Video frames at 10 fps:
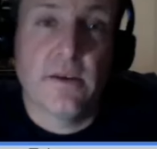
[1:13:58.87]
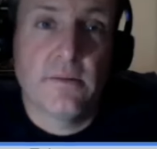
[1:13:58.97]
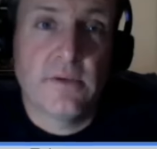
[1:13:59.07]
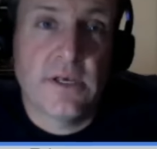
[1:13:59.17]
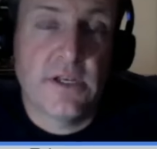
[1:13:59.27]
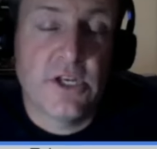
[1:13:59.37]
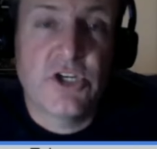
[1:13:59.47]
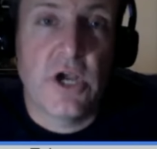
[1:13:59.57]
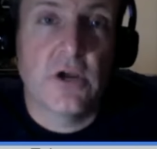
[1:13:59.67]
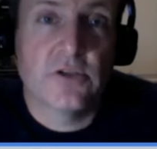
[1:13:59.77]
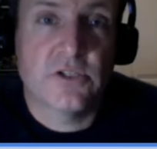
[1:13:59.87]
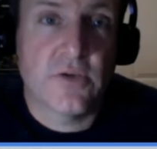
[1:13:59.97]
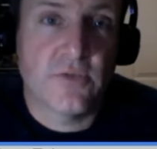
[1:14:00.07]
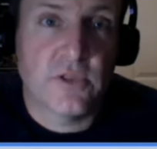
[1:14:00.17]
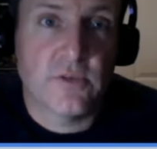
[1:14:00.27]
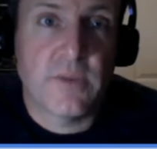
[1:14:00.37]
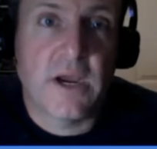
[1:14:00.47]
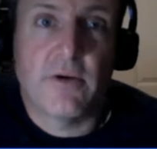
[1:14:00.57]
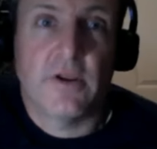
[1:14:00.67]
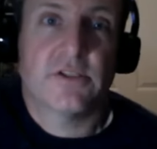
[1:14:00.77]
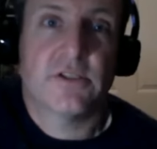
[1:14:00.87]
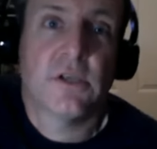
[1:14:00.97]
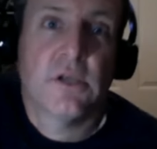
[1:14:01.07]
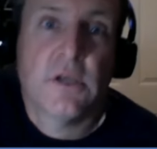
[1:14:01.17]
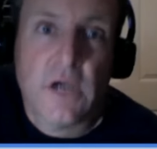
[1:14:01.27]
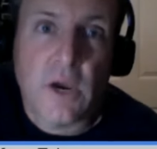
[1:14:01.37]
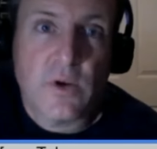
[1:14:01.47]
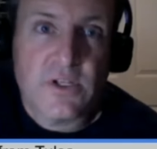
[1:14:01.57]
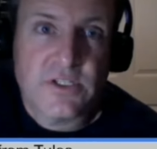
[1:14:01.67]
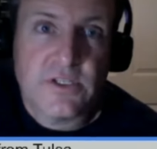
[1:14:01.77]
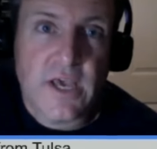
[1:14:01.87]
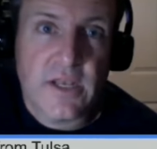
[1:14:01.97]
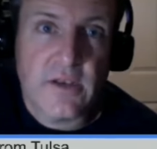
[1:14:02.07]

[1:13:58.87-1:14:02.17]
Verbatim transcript: uh, Ninjago stuff with the pirates. I want to see that